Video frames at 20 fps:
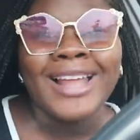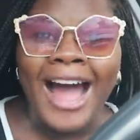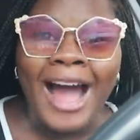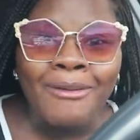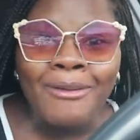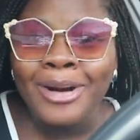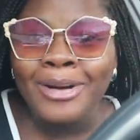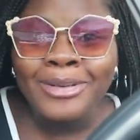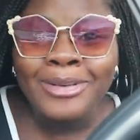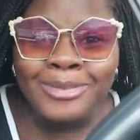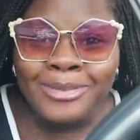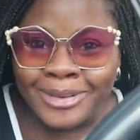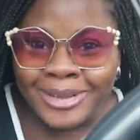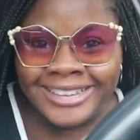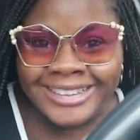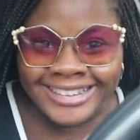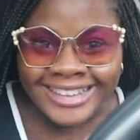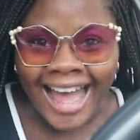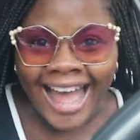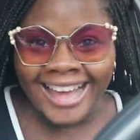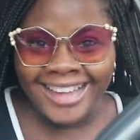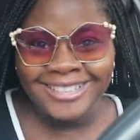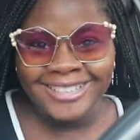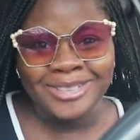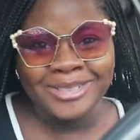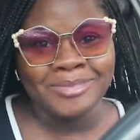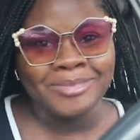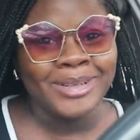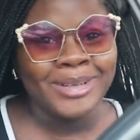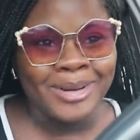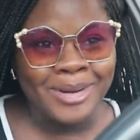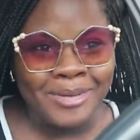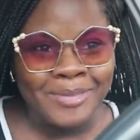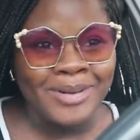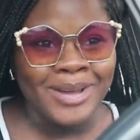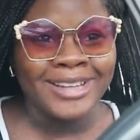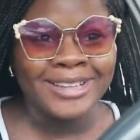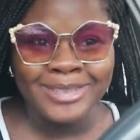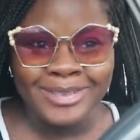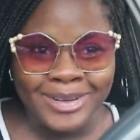our own winter should be
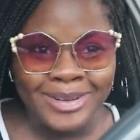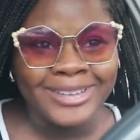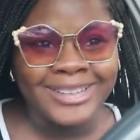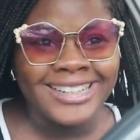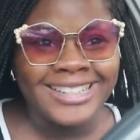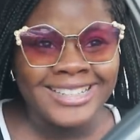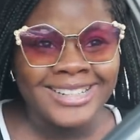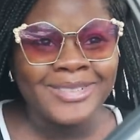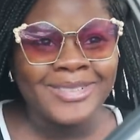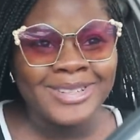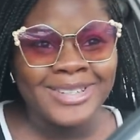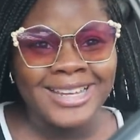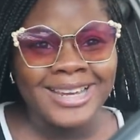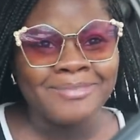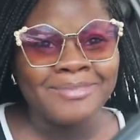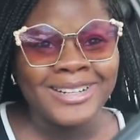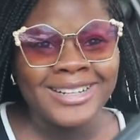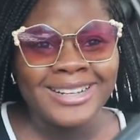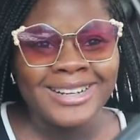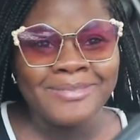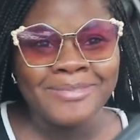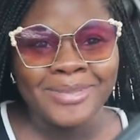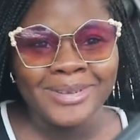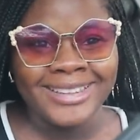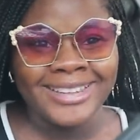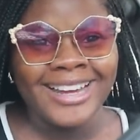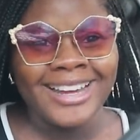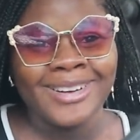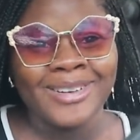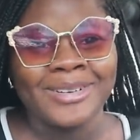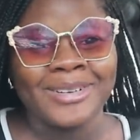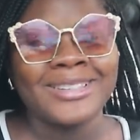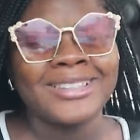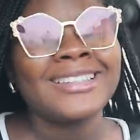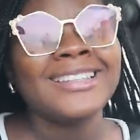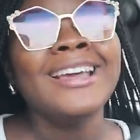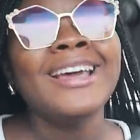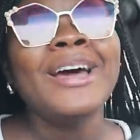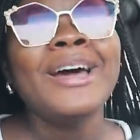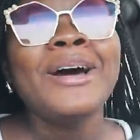coming. I don't understand what's happening in Port
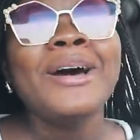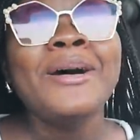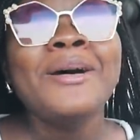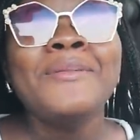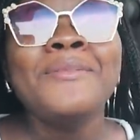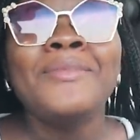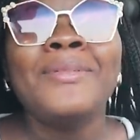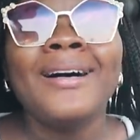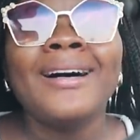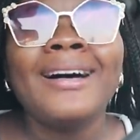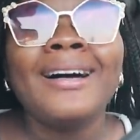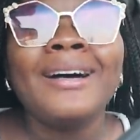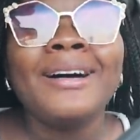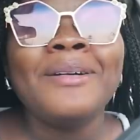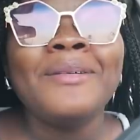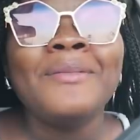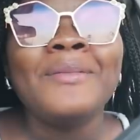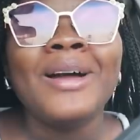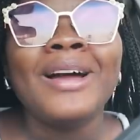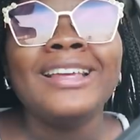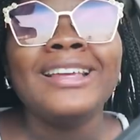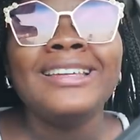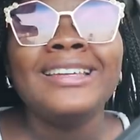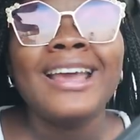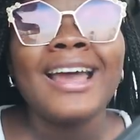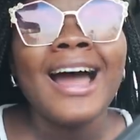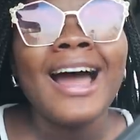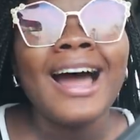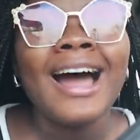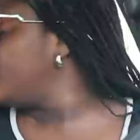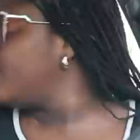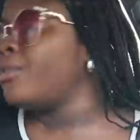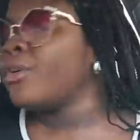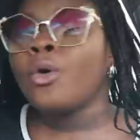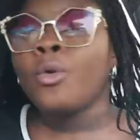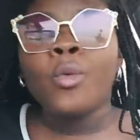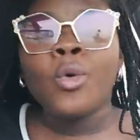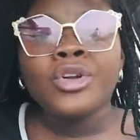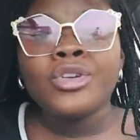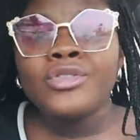Harcourt. But yeah, if
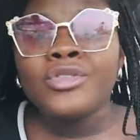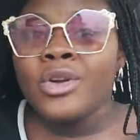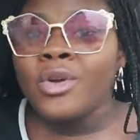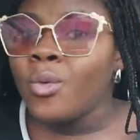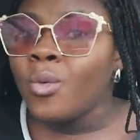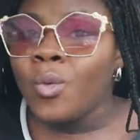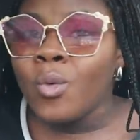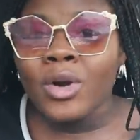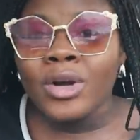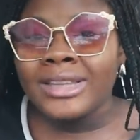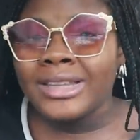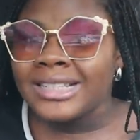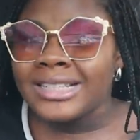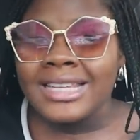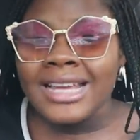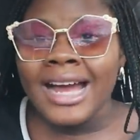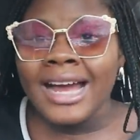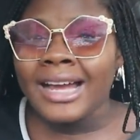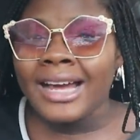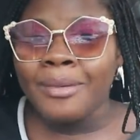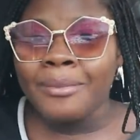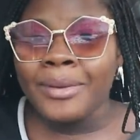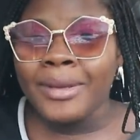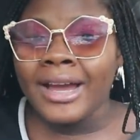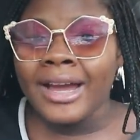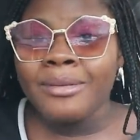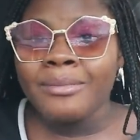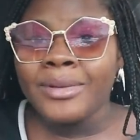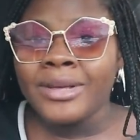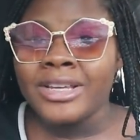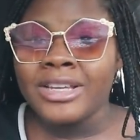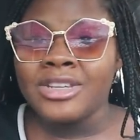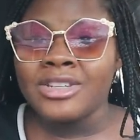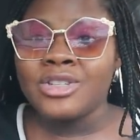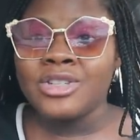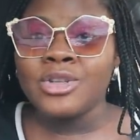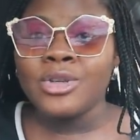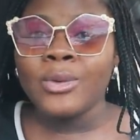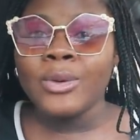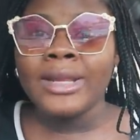you're wondering what this hanger behind me
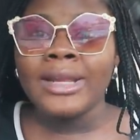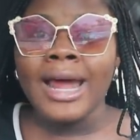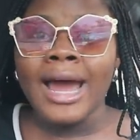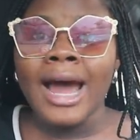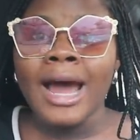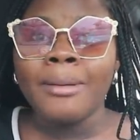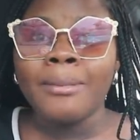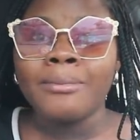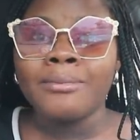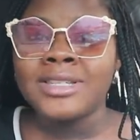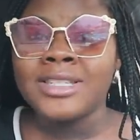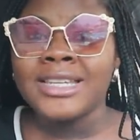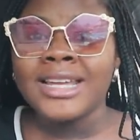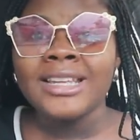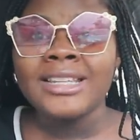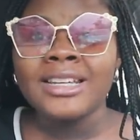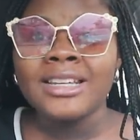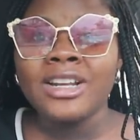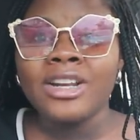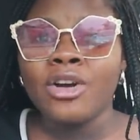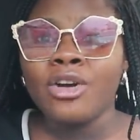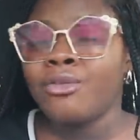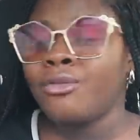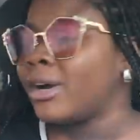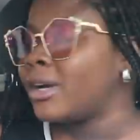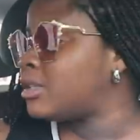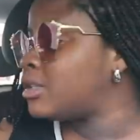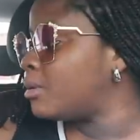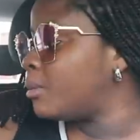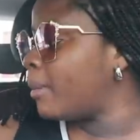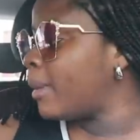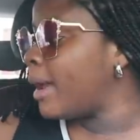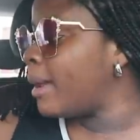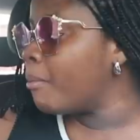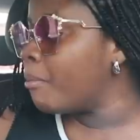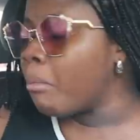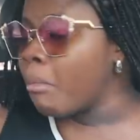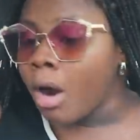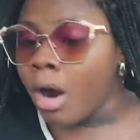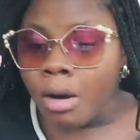is doing, I'm sending it over to my
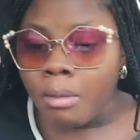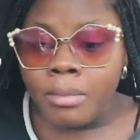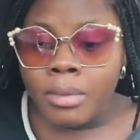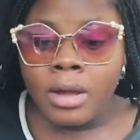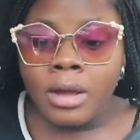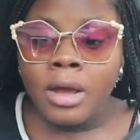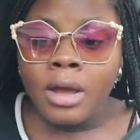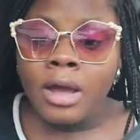mom.